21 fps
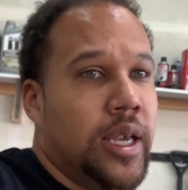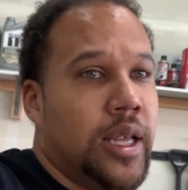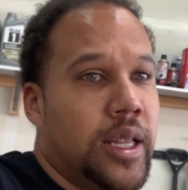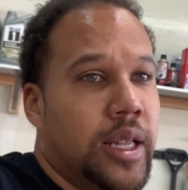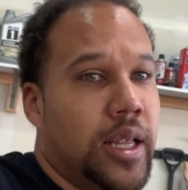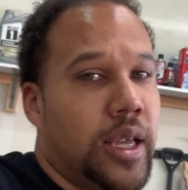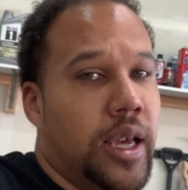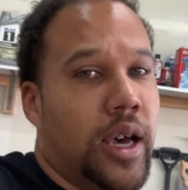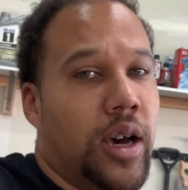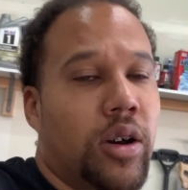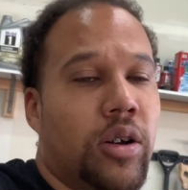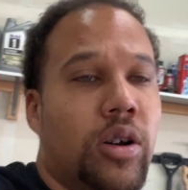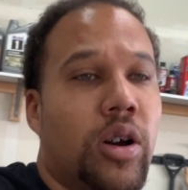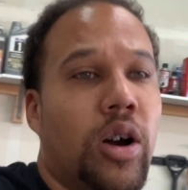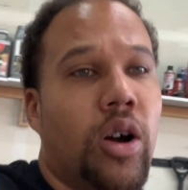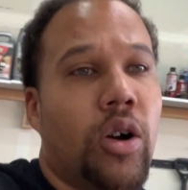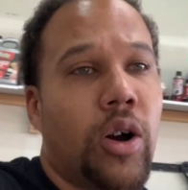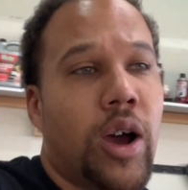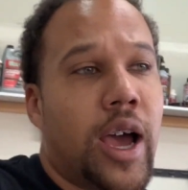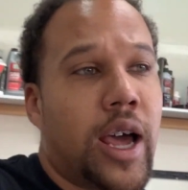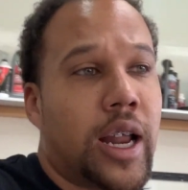The
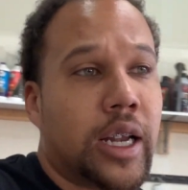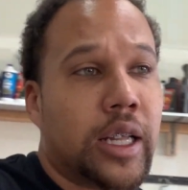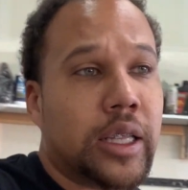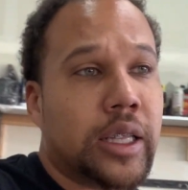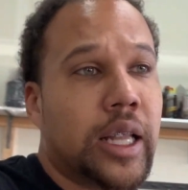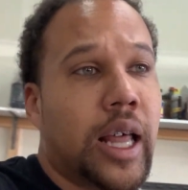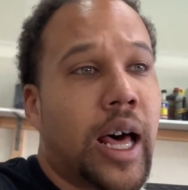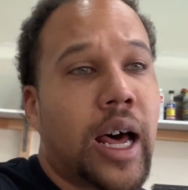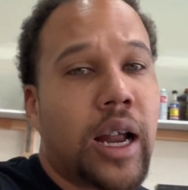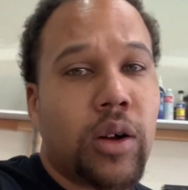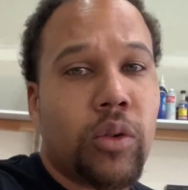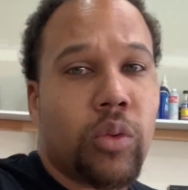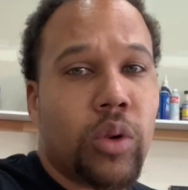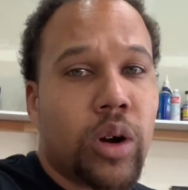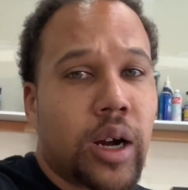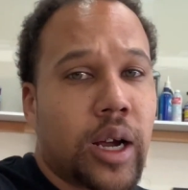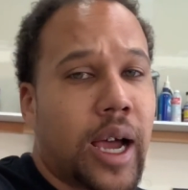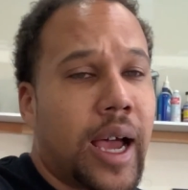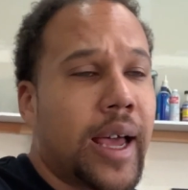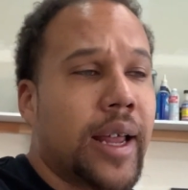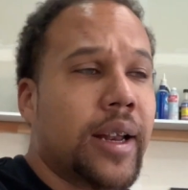Elco had a lot of
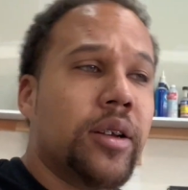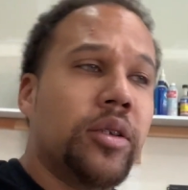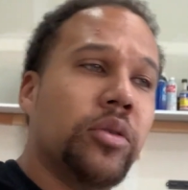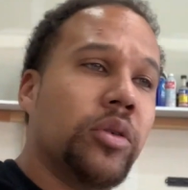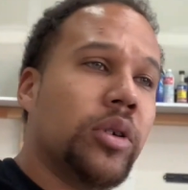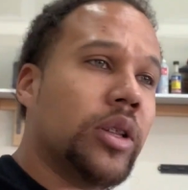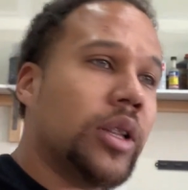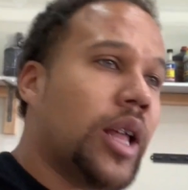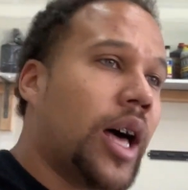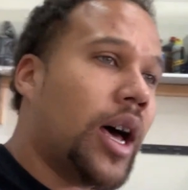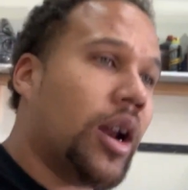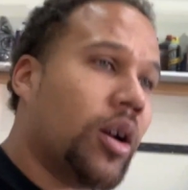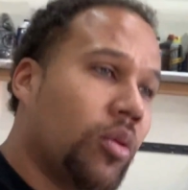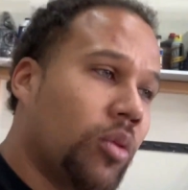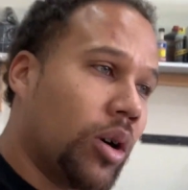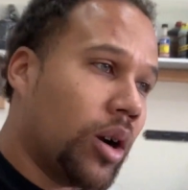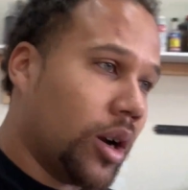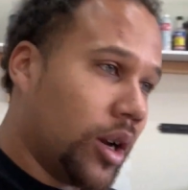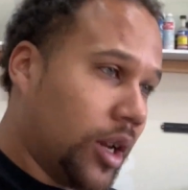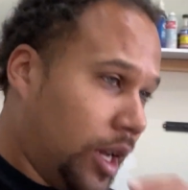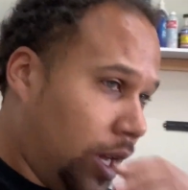work. I had to do a lot of
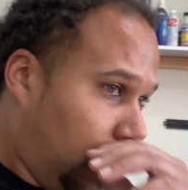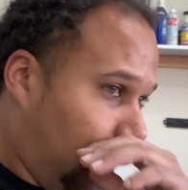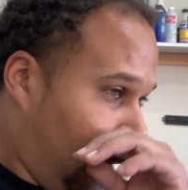work.